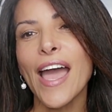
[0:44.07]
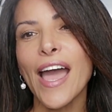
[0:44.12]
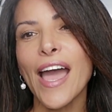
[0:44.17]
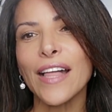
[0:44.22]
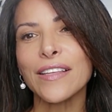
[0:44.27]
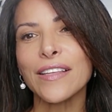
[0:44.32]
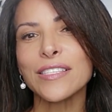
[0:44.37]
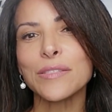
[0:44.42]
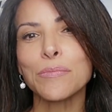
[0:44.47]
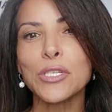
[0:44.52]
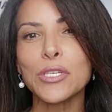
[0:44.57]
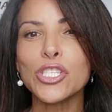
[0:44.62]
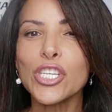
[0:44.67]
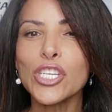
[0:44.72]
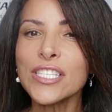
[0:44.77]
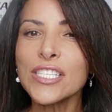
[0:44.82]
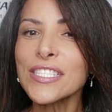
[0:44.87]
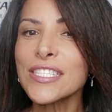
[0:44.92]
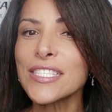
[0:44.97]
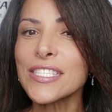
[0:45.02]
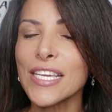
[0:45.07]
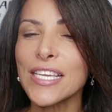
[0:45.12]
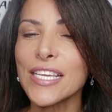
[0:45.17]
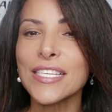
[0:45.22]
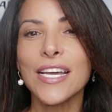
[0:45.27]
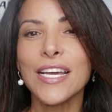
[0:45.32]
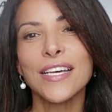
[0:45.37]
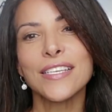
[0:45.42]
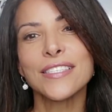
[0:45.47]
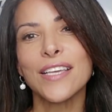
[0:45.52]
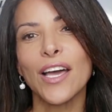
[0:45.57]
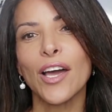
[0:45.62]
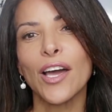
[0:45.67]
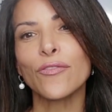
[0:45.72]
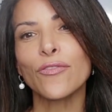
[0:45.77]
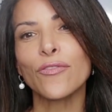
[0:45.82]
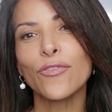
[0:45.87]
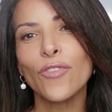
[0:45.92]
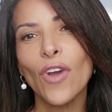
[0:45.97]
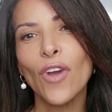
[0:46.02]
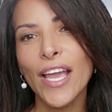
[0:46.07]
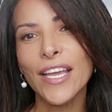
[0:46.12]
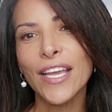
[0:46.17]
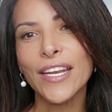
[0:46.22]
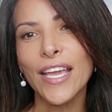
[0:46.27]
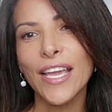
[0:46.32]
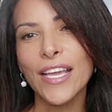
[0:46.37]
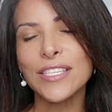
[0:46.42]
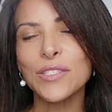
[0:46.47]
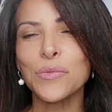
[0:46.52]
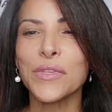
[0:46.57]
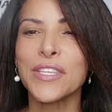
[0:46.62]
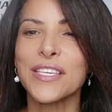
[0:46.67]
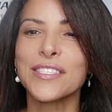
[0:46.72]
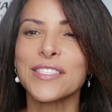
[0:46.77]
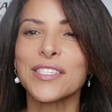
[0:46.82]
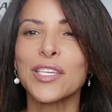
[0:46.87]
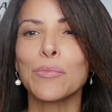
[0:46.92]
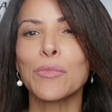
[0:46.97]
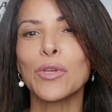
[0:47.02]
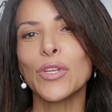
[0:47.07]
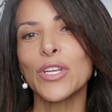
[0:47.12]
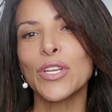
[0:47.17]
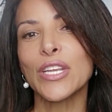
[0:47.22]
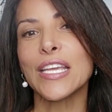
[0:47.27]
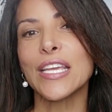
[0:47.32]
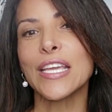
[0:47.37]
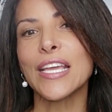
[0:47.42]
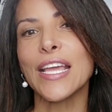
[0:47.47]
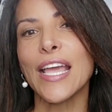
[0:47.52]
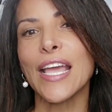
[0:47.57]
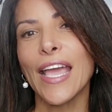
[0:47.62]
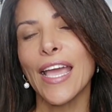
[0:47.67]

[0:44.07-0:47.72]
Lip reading: Alex Mashinsky, does on Fridays with his community.